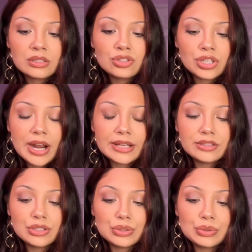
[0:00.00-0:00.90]
trying
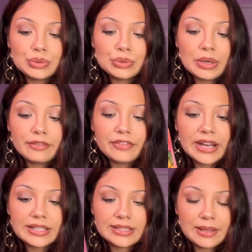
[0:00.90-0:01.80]
to
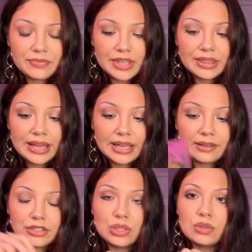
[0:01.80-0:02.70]
find something that
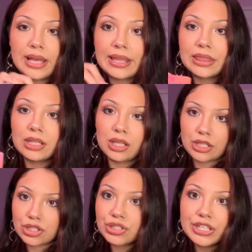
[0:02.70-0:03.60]
gives you like the
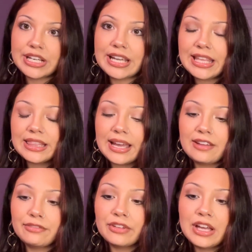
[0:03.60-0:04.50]
luxury in life.
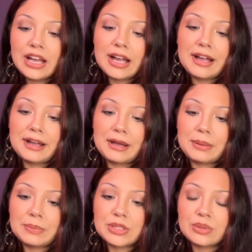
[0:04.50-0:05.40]

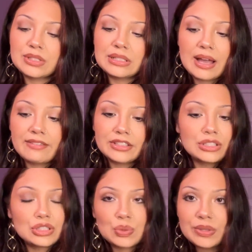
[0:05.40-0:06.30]
So still having to
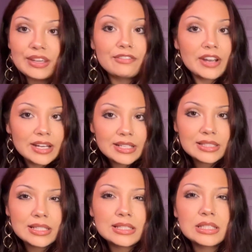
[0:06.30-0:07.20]
do with like
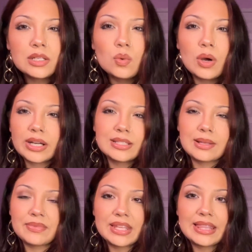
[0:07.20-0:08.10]
finances, still wanting
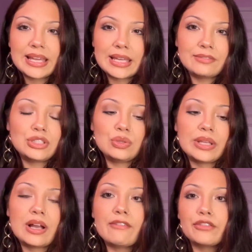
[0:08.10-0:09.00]
something that gives you
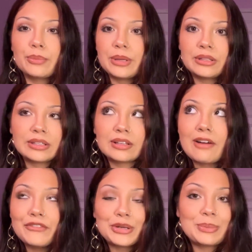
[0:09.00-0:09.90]
like
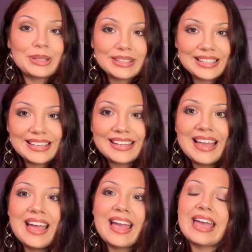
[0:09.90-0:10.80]
comfortability
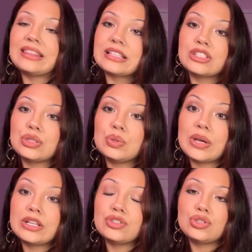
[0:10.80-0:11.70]
and lets you
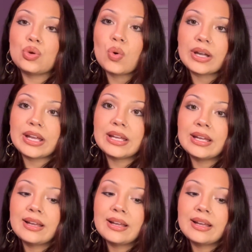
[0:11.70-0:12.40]
enjoy